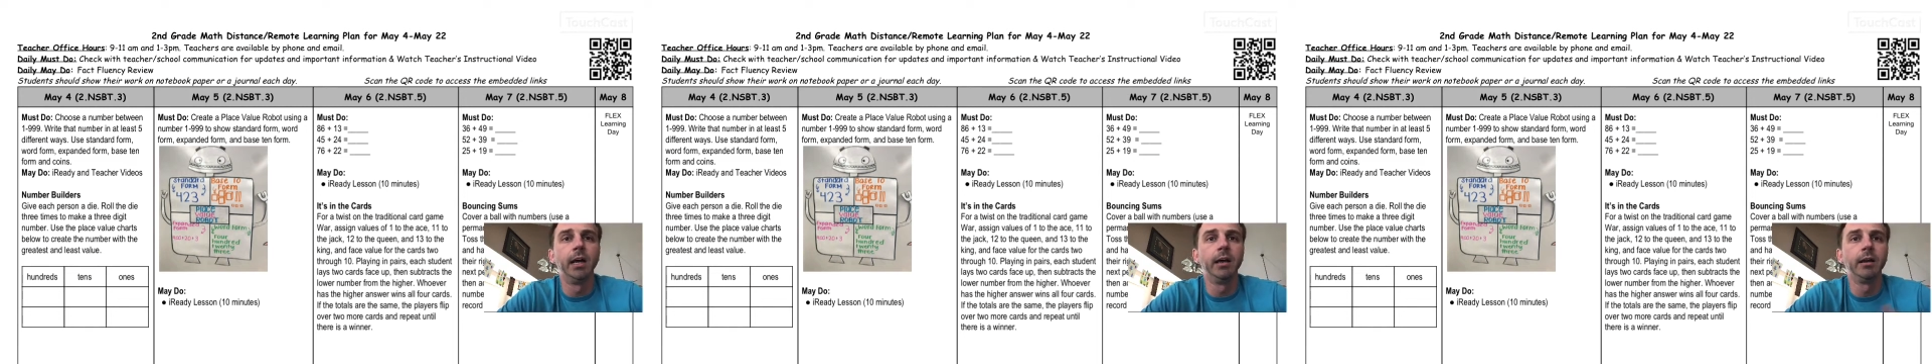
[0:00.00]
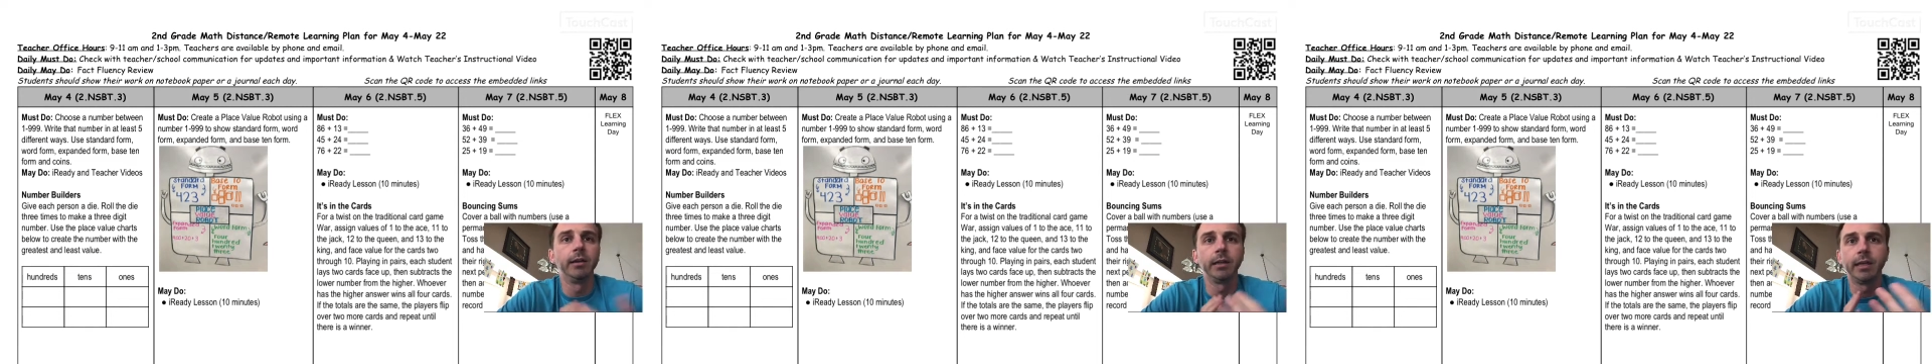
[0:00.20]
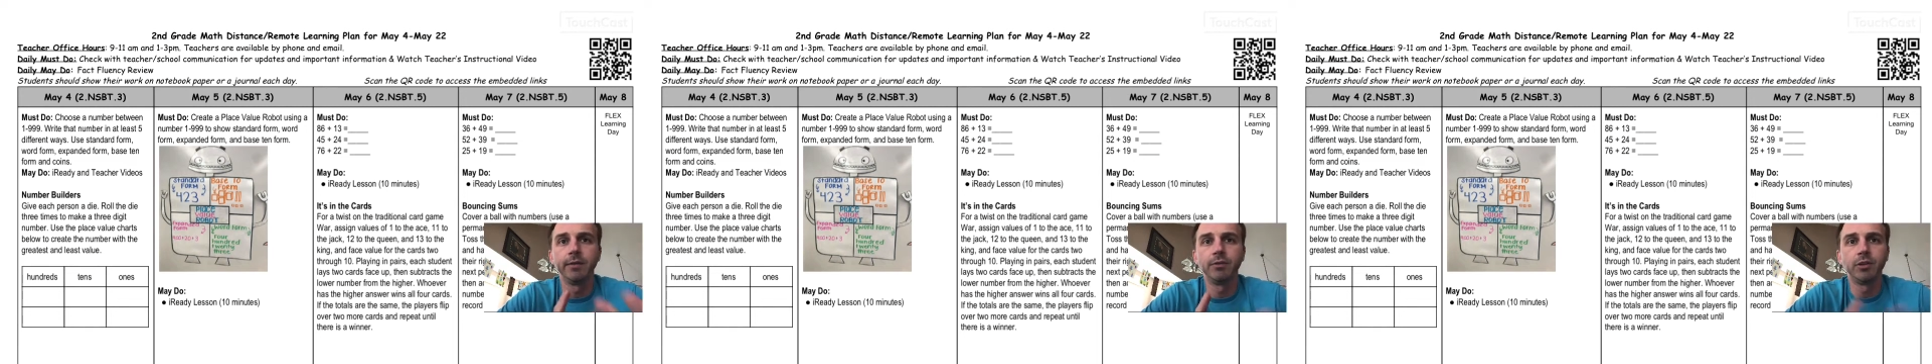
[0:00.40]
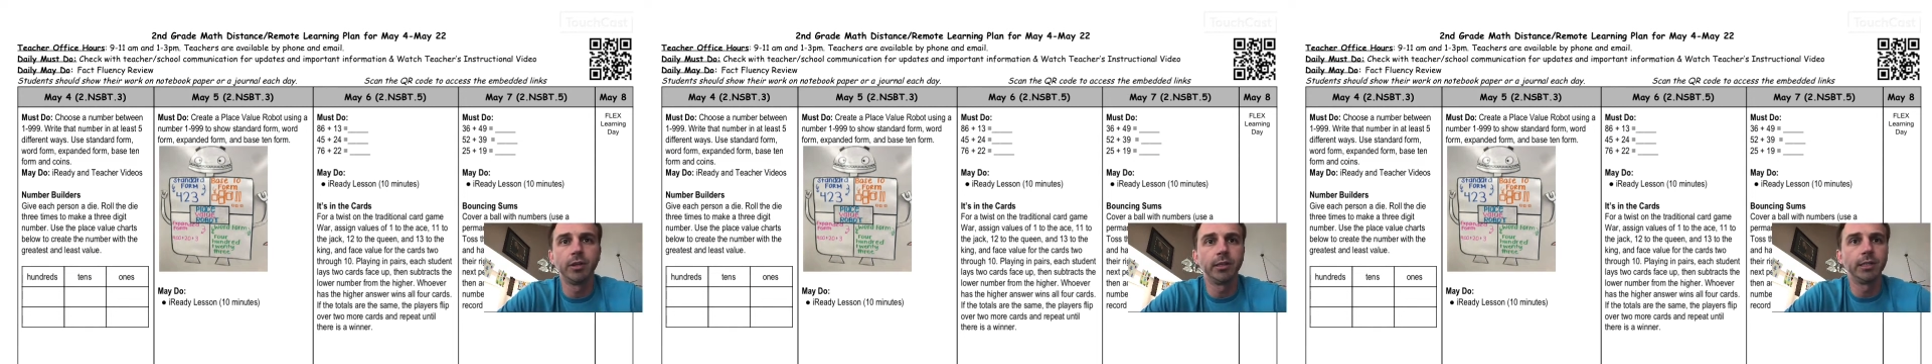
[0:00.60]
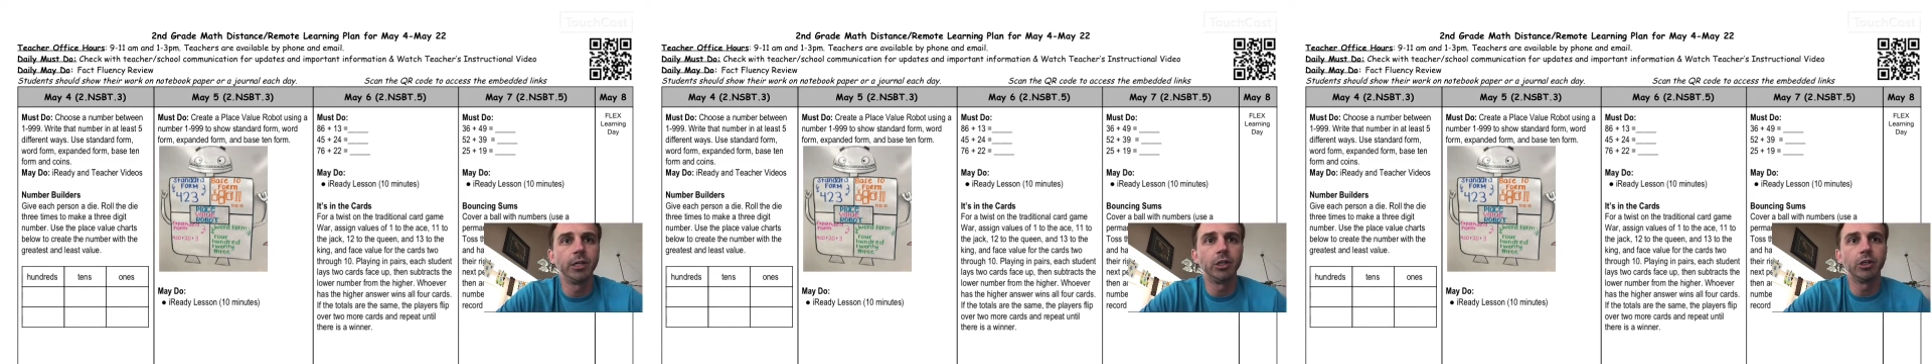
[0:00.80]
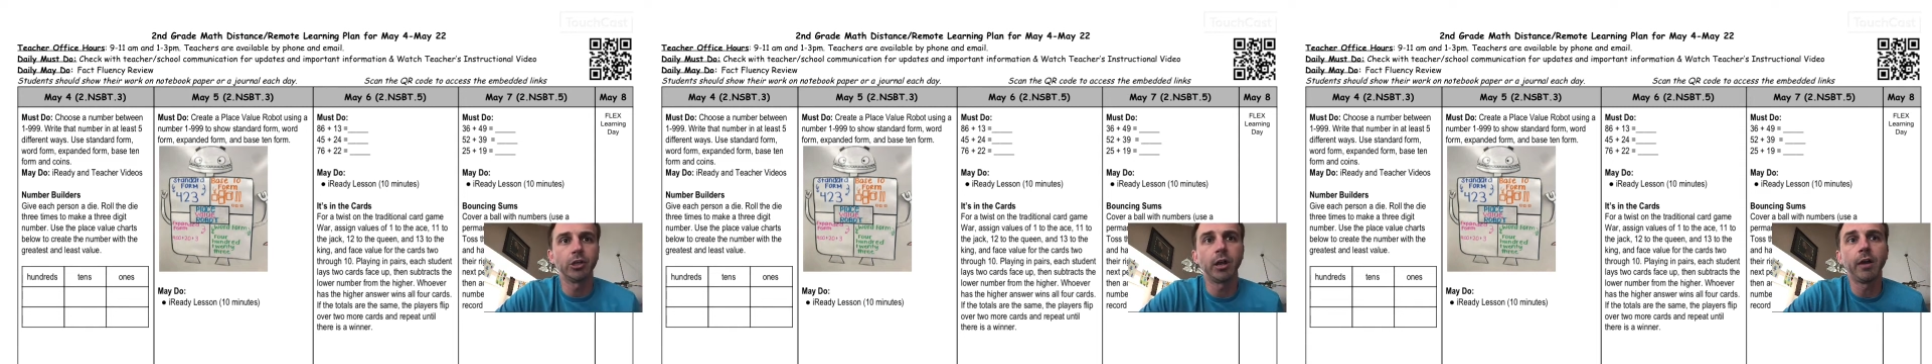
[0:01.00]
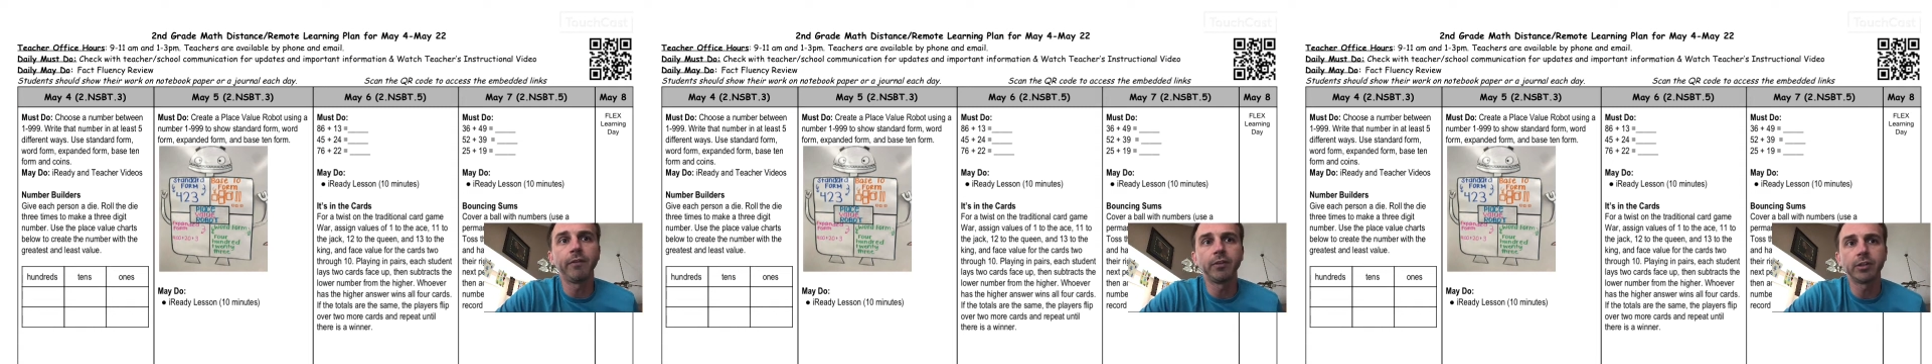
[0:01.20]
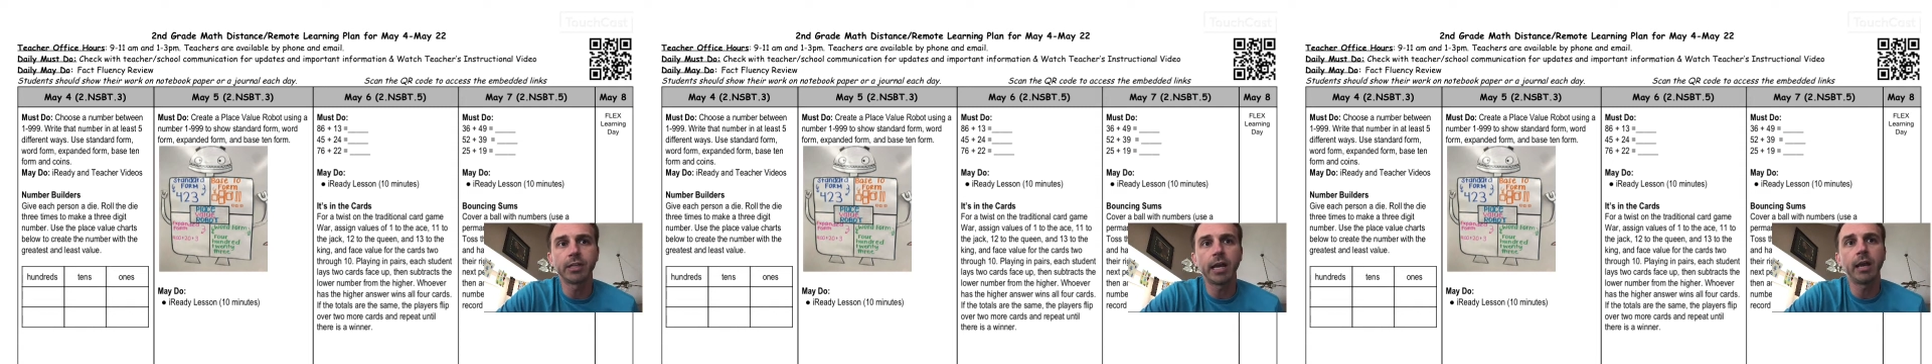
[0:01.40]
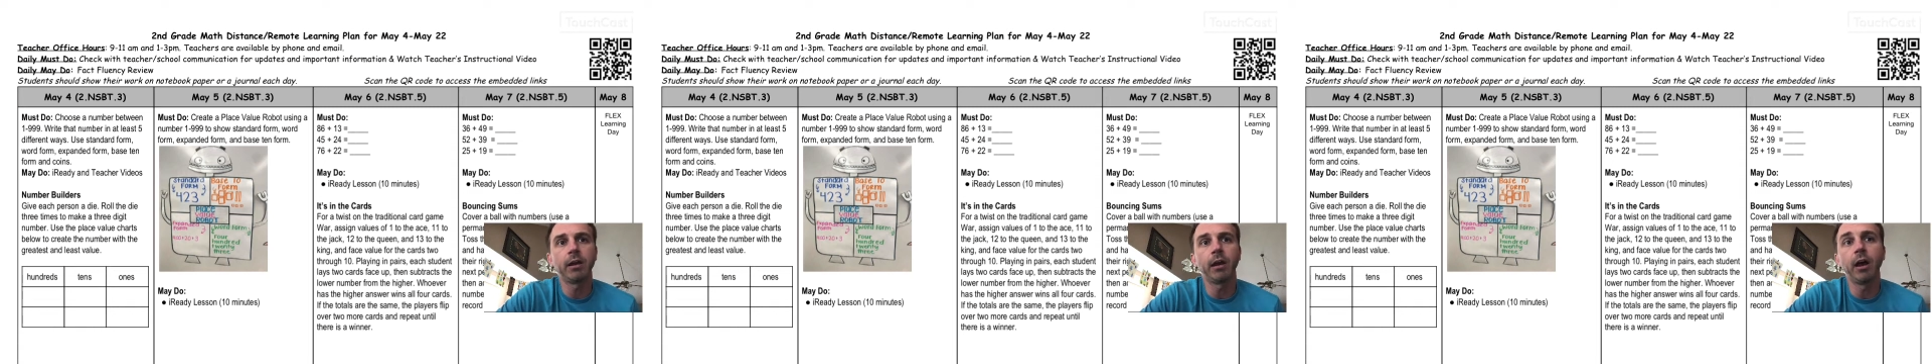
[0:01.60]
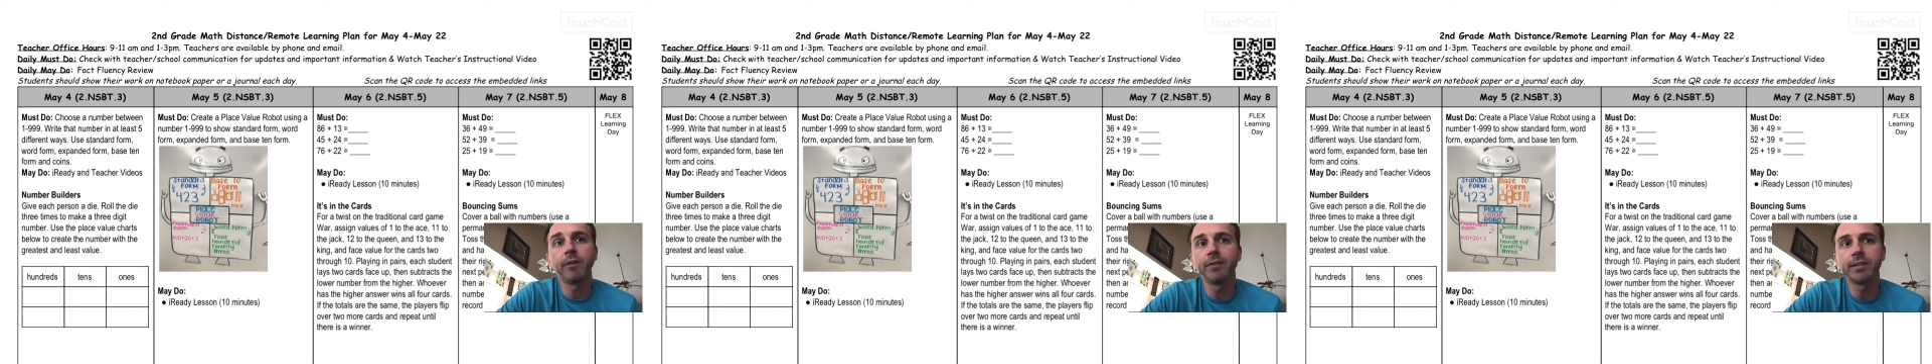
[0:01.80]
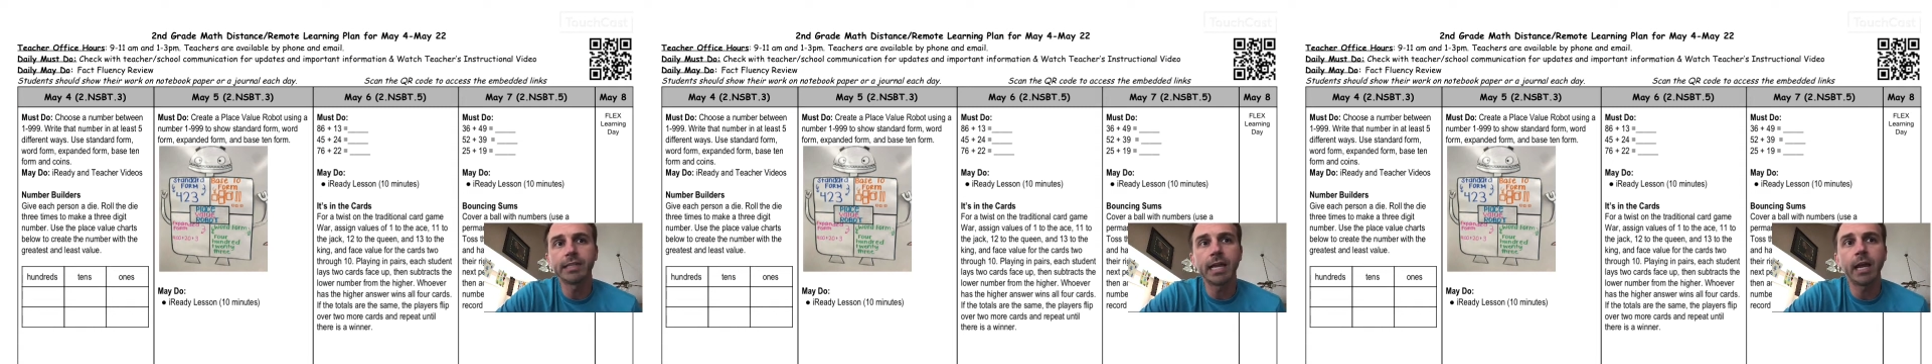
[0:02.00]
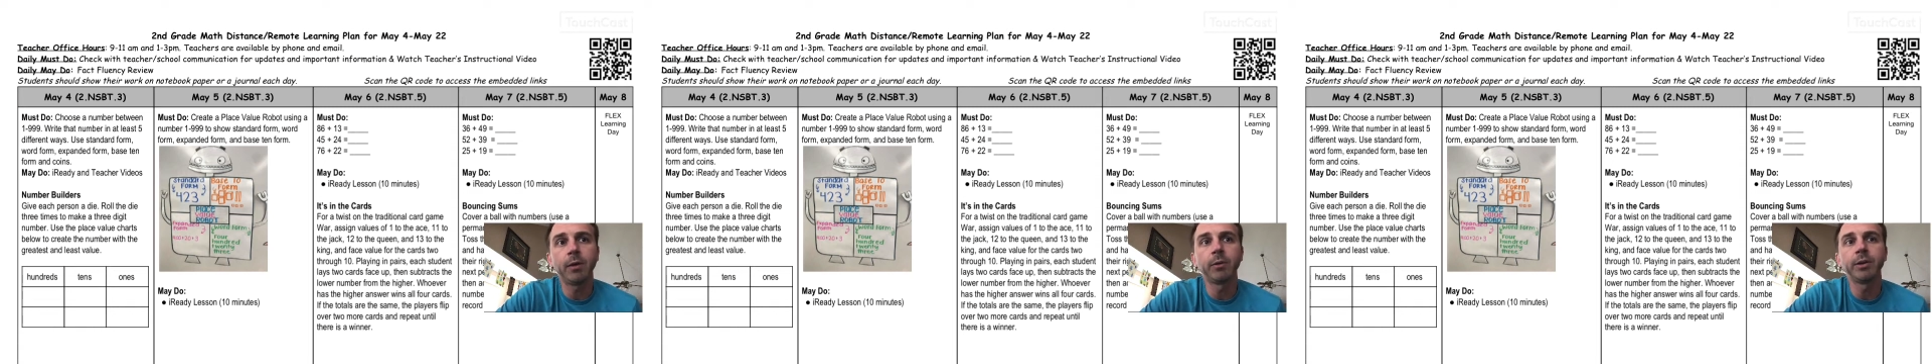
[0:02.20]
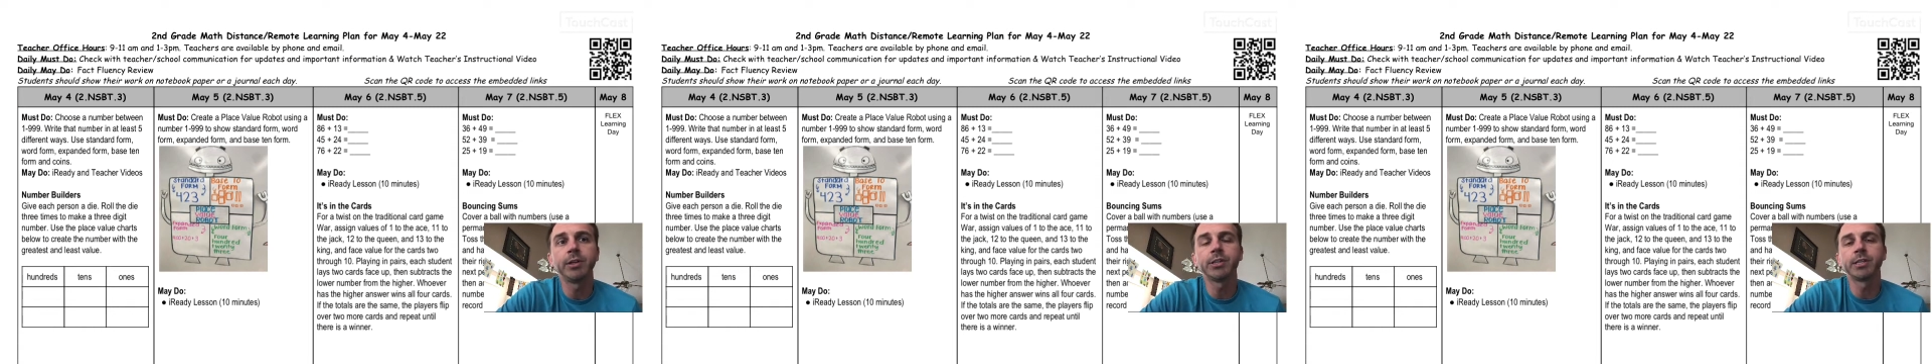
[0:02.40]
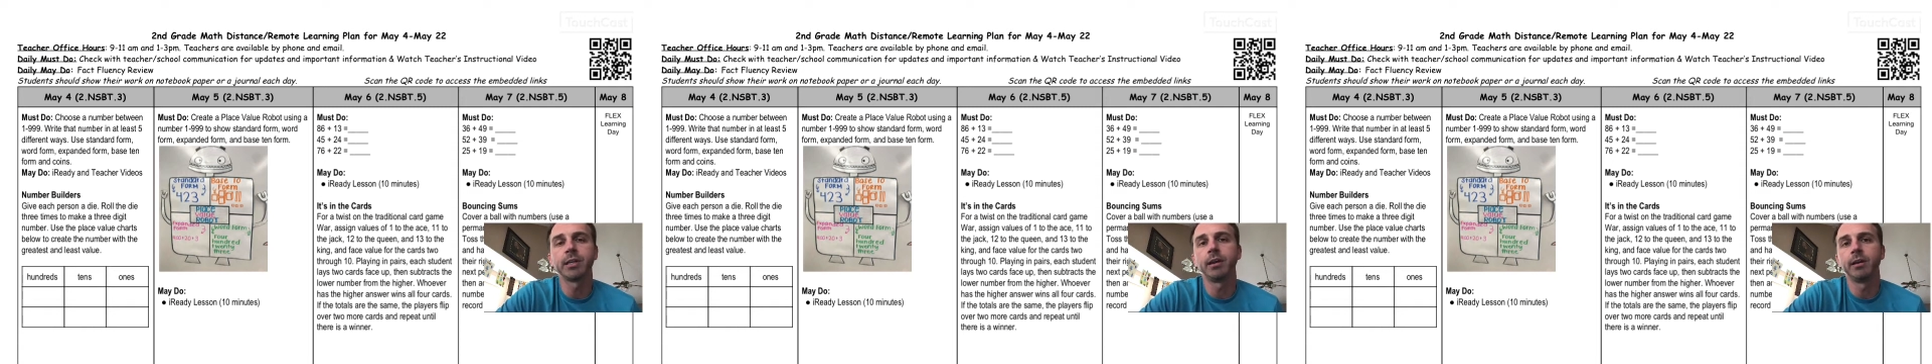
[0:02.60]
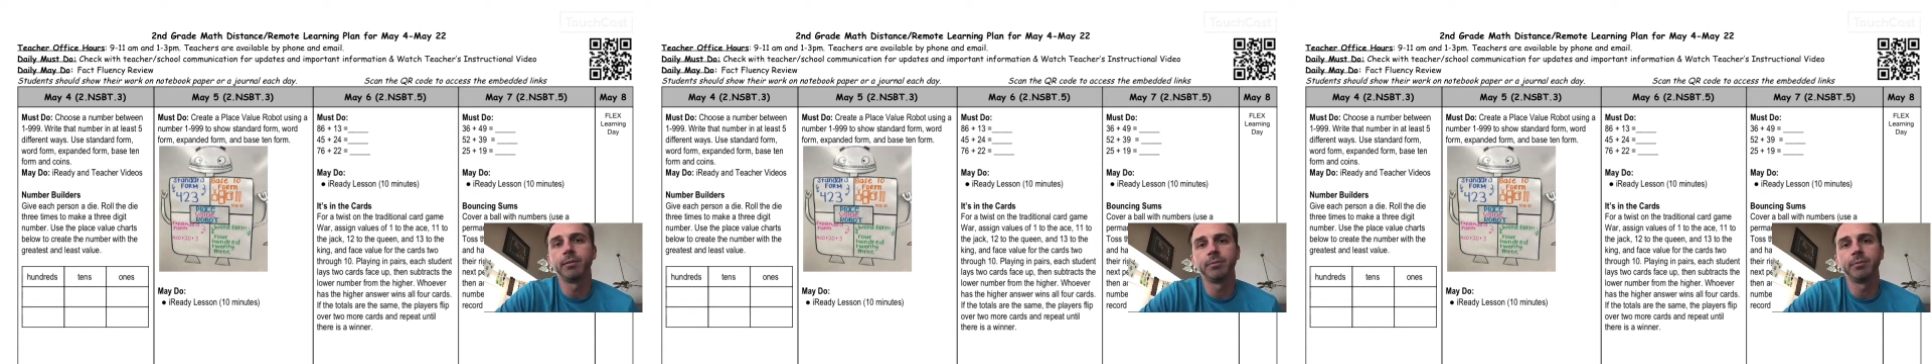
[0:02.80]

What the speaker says: It gives you the teacher's office hours.